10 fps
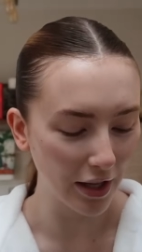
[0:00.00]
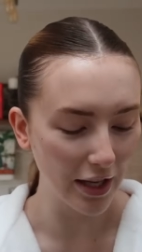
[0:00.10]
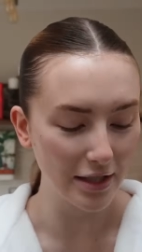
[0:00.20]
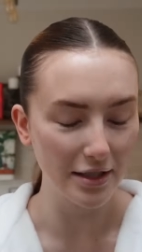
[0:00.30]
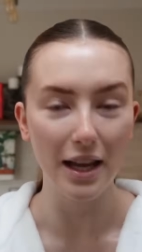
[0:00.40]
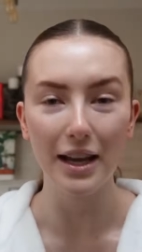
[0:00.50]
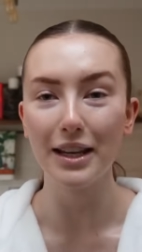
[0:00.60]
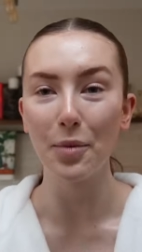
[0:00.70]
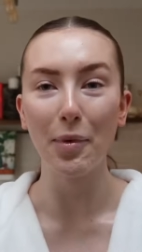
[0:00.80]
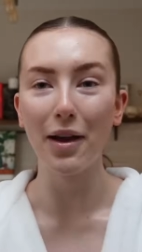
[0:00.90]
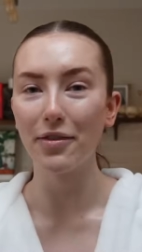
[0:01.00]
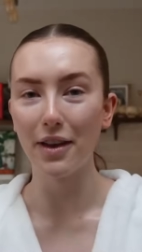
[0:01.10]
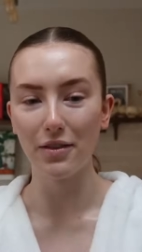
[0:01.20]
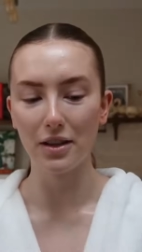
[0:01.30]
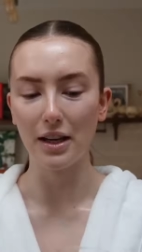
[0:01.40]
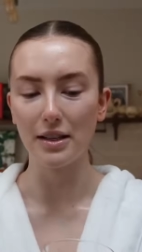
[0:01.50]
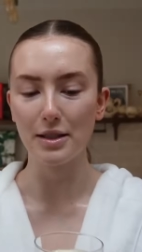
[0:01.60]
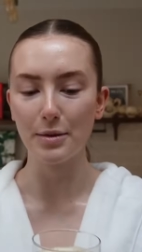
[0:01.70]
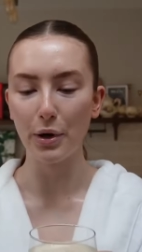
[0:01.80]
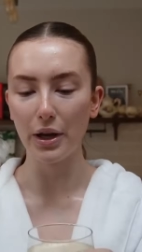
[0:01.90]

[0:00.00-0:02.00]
It's like my favorite thing to put